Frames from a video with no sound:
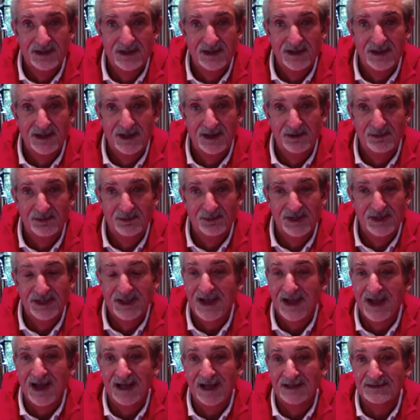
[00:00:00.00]
And we
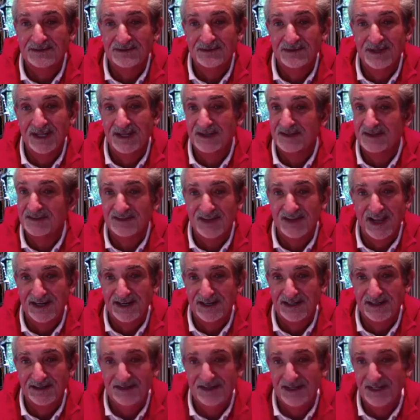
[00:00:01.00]
got
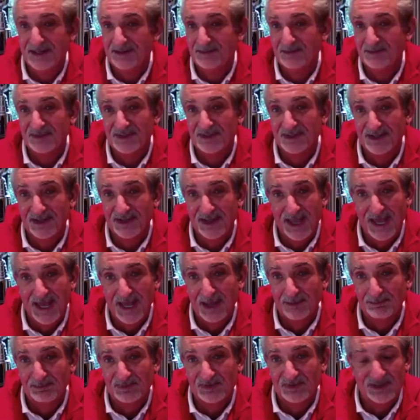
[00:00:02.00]
exciting teams in the
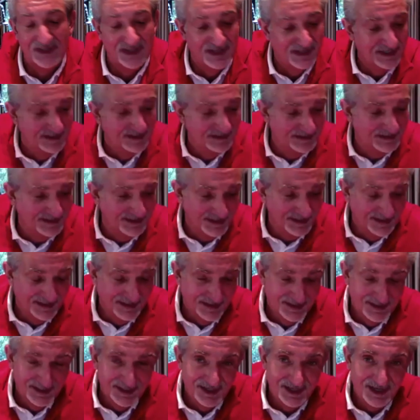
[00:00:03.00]
Caps and
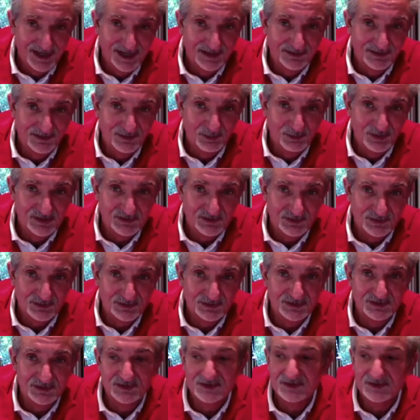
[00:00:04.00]
the
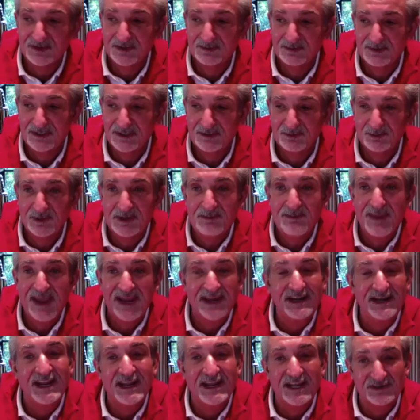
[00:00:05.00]
Wizards. I mean, we
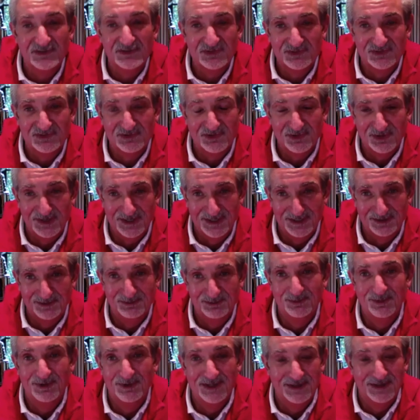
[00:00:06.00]
made history
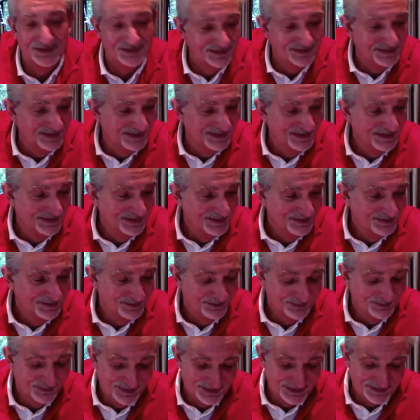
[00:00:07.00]
with
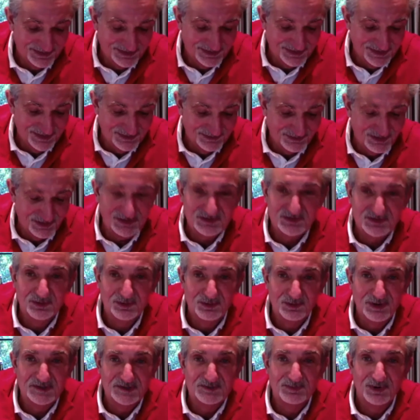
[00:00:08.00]
Russell
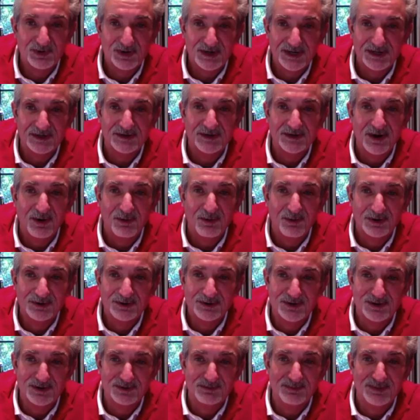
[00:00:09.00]
Westbrook, and no one
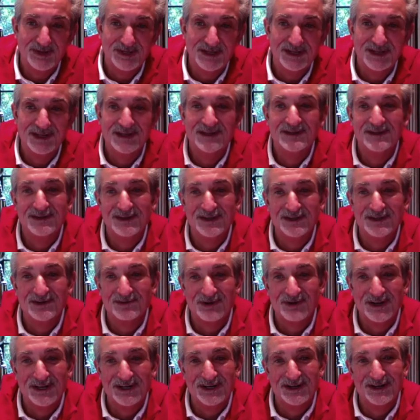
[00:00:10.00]
could be in the
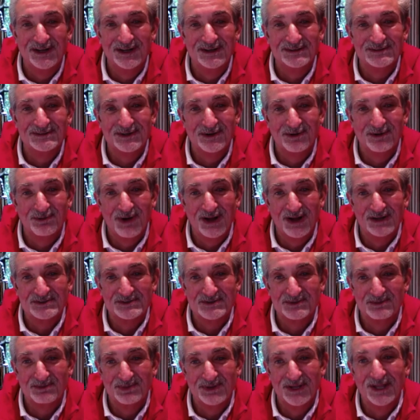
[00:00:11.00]
arena to watch
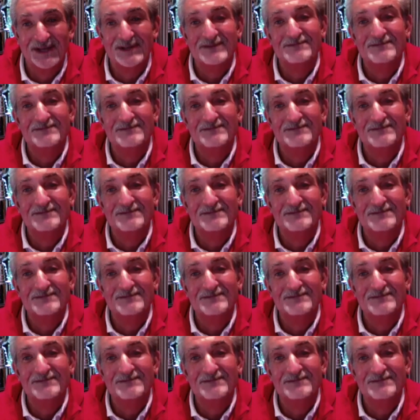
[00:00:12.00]
him play,